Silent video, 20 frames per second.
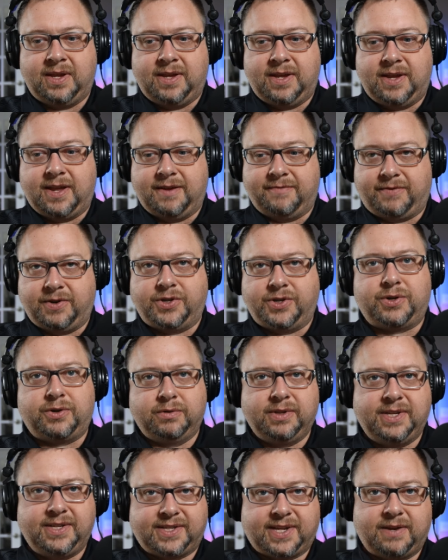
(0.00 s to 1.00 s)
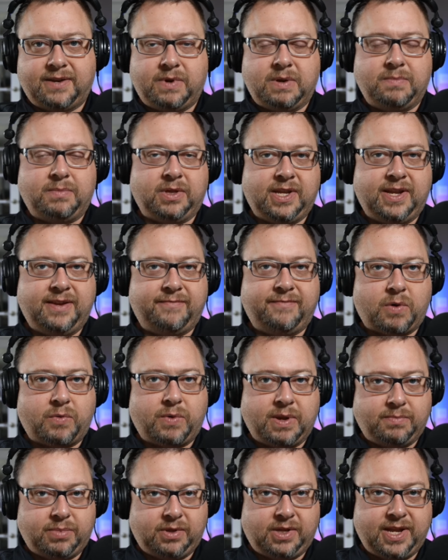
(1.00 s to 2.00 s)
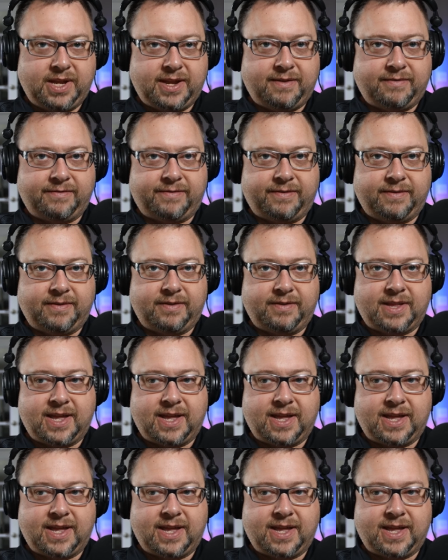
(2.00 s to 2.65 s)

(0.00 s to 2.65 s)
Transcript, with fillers: if we truly say we believe what we believe,